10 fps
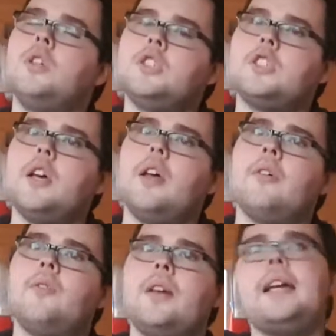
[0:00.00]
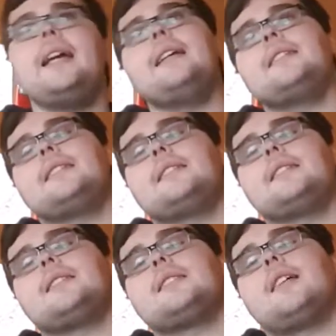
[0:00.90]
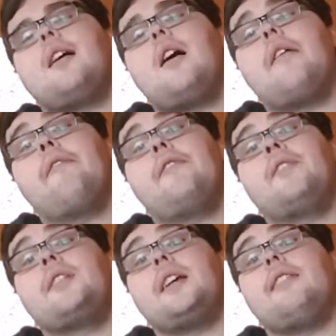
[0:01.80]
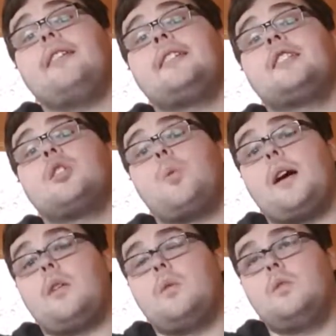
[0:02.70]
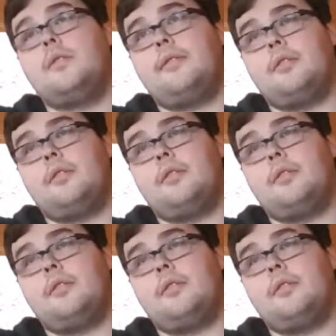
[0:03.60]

scarf is of series 12,